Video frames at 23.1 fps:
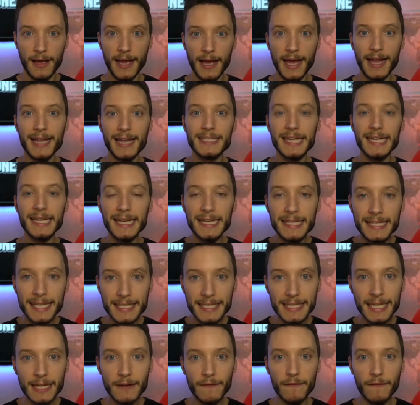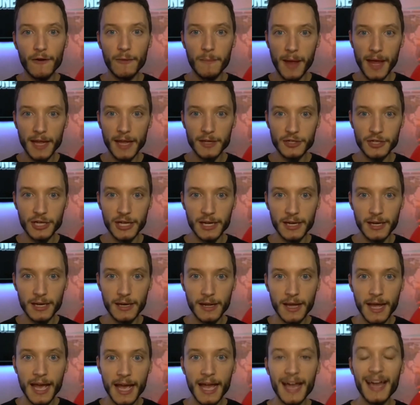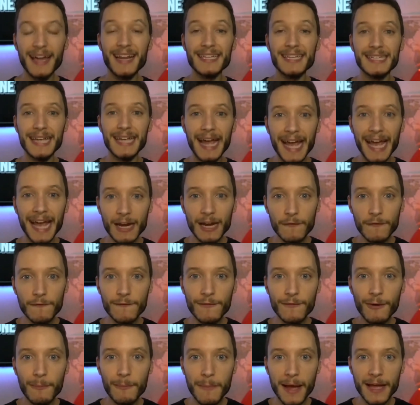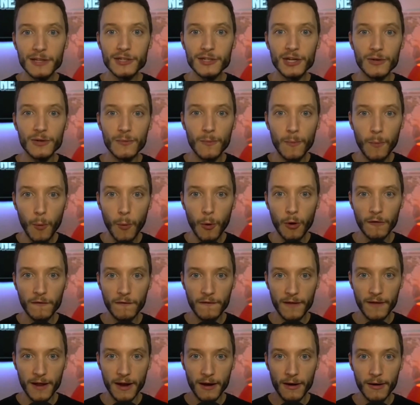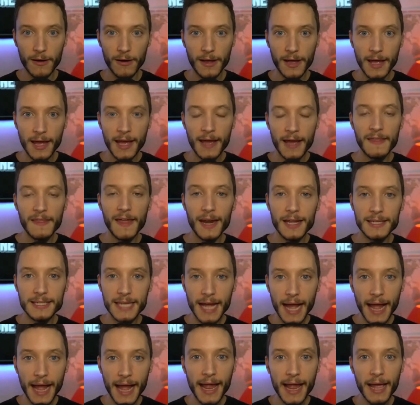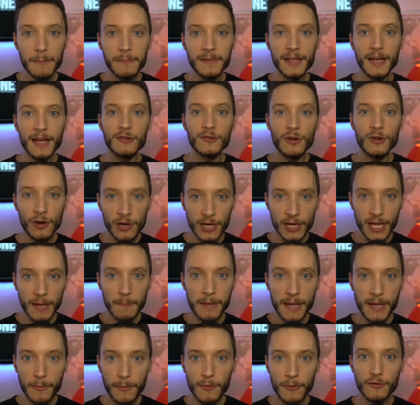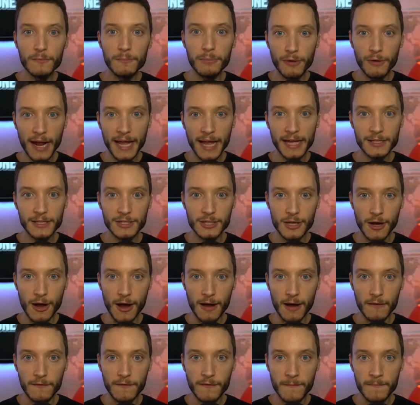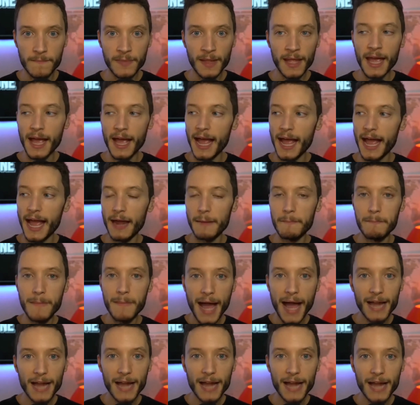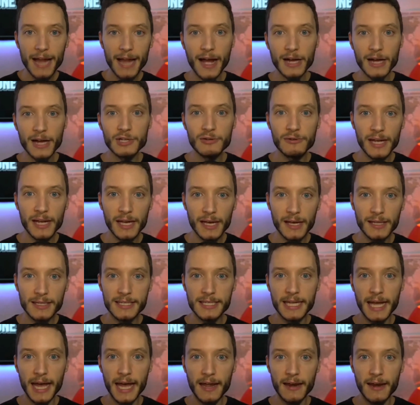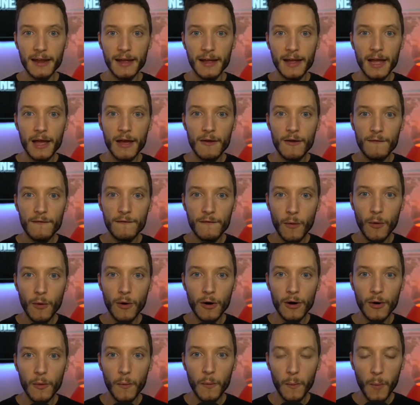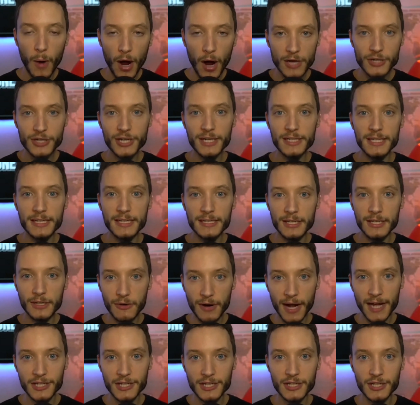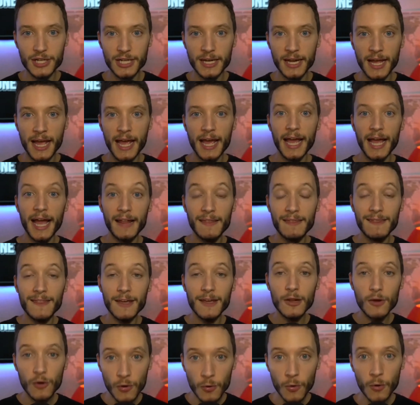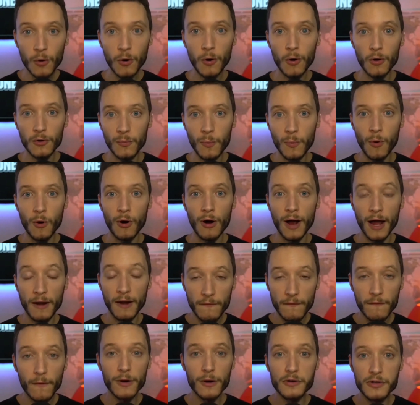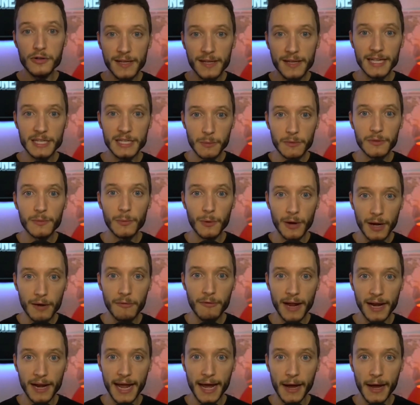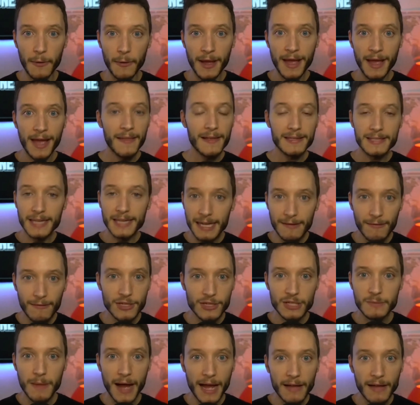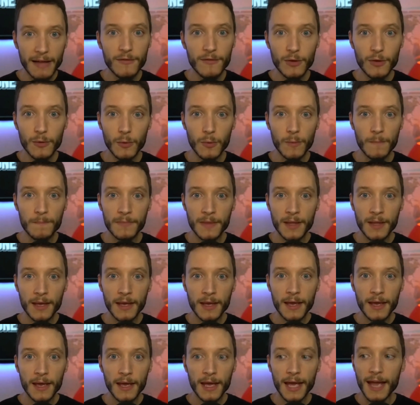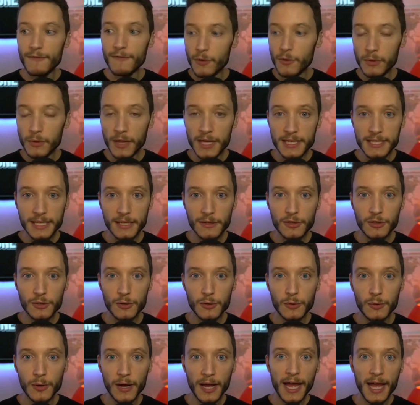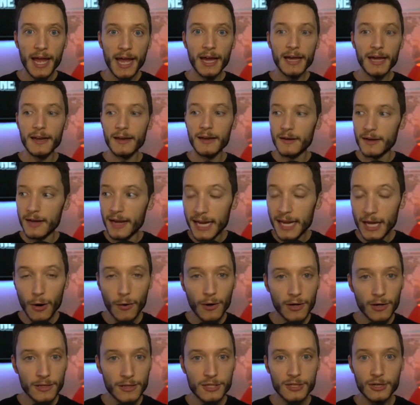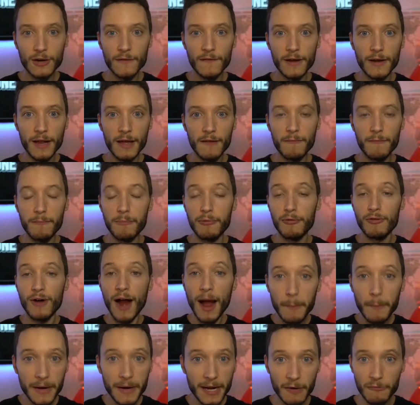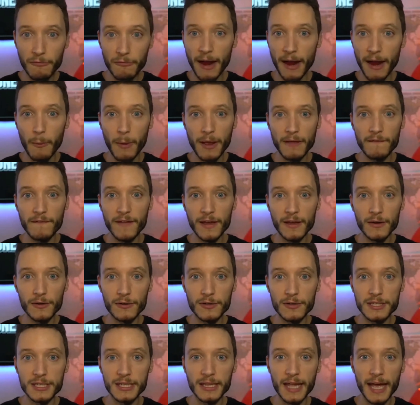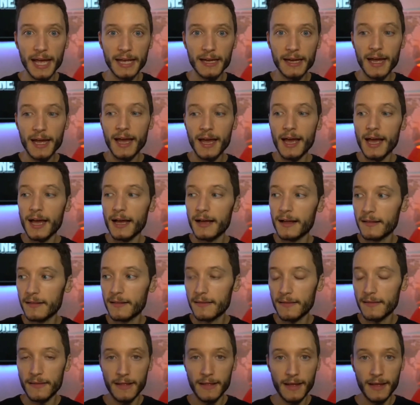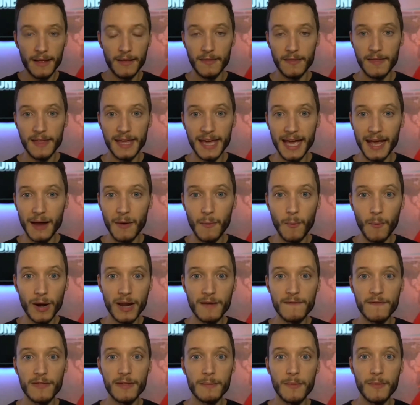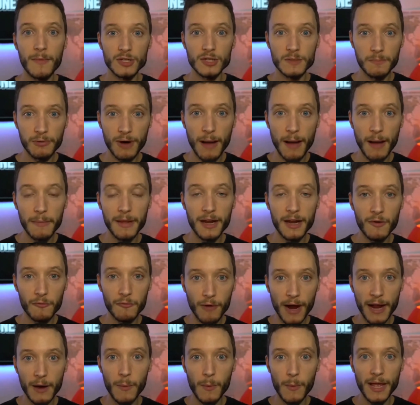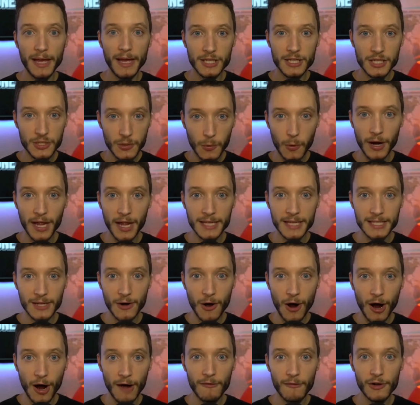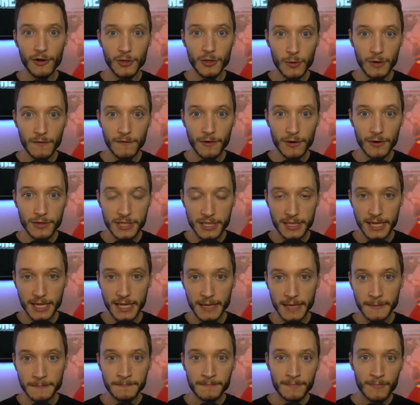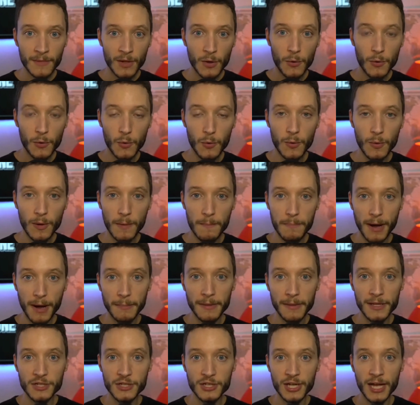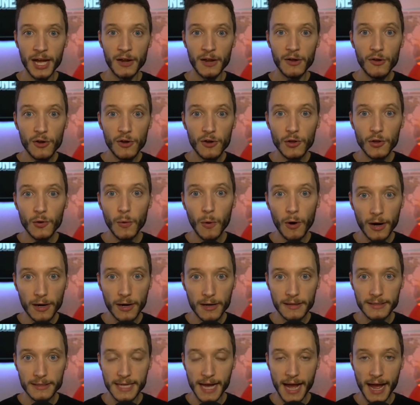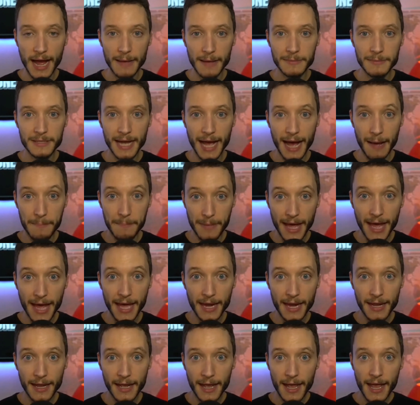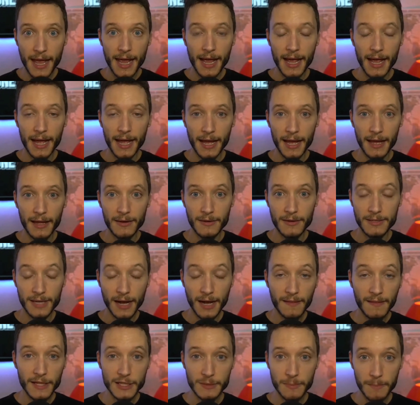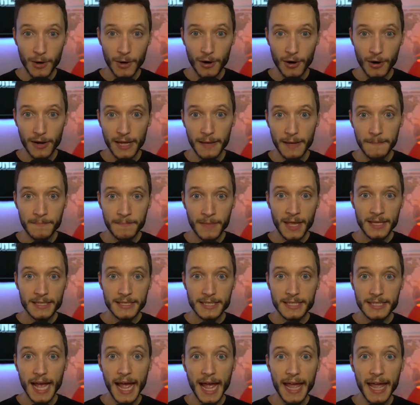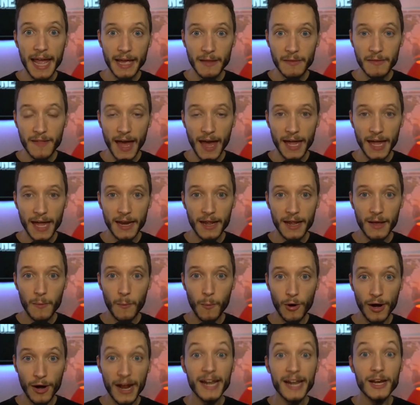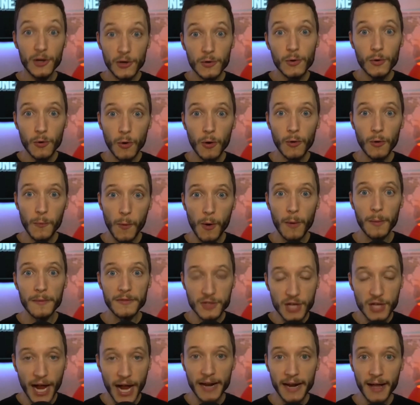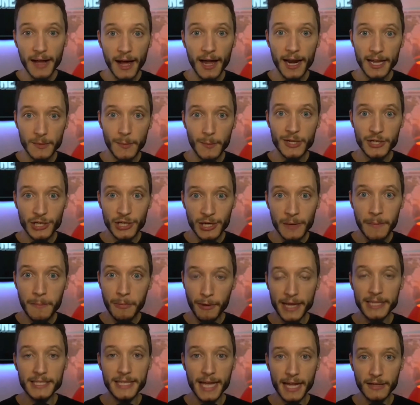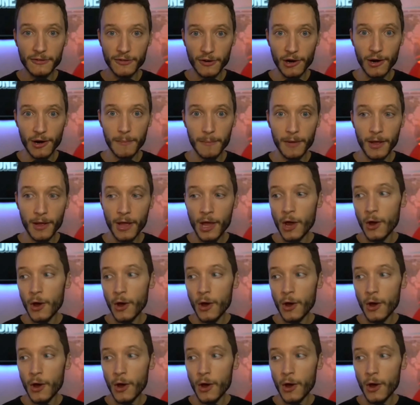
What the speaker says: It is disinformation. It is information warfare that is aimed at turning people's brains off and manufacturing consent for Washington's aggression in the new Cold War. Unfortunately, what we're in right now. That's not even just my view. If you listen to neoconservative prominent right-wing figures like the one of the most prominent right-wing historians at Harvard University, who published a New York Times op-ed, Douglas Murray, saying that we're in a new Cold War with China and we should embrace that term.